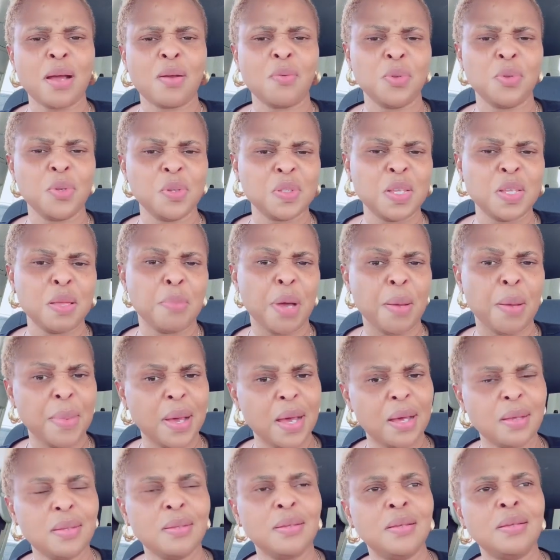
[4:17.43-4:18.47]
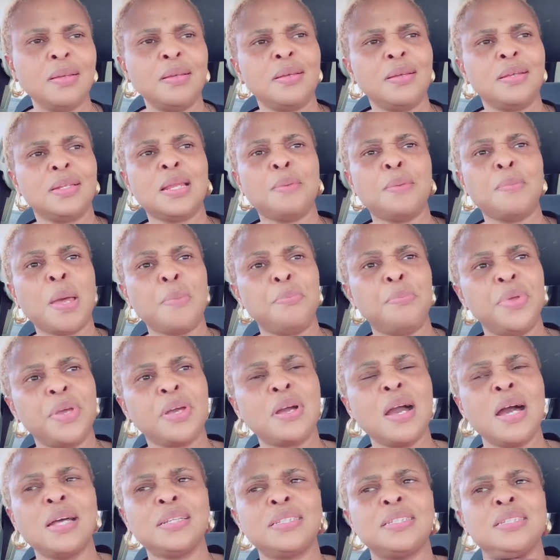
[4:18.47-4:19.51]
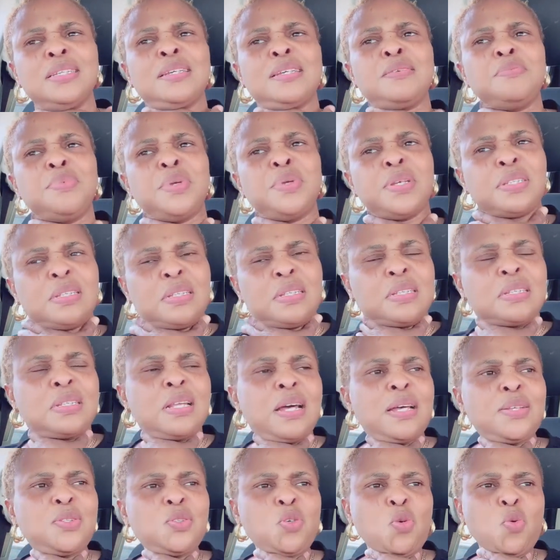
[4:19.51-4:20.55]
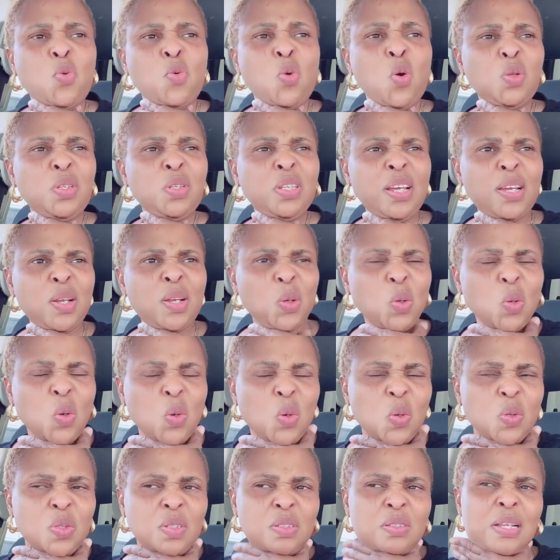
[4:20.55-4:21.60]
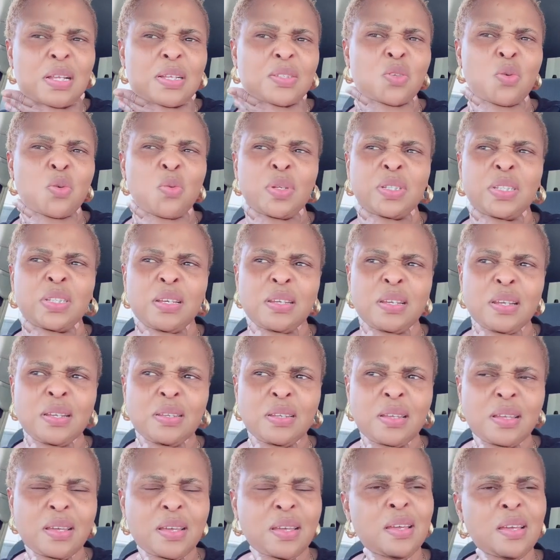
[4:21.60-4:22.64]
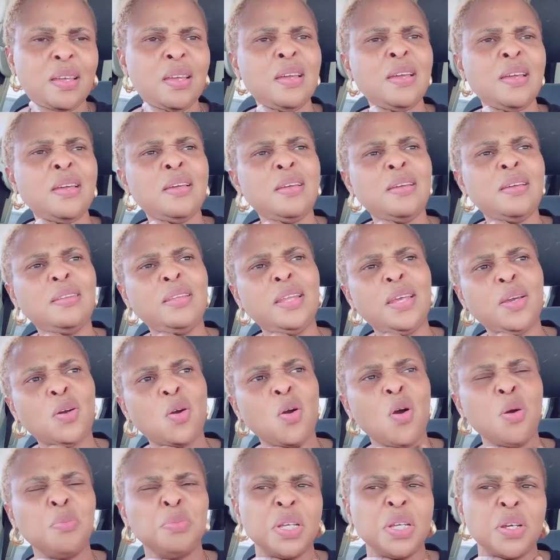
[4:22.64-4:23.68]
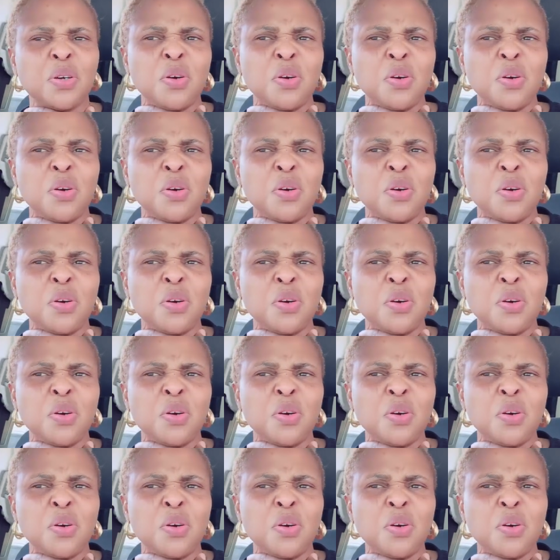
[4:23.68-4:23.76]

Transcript: Can't go say mama and my big auntie, big sister. So we can't stay close. And so we take the day. They come.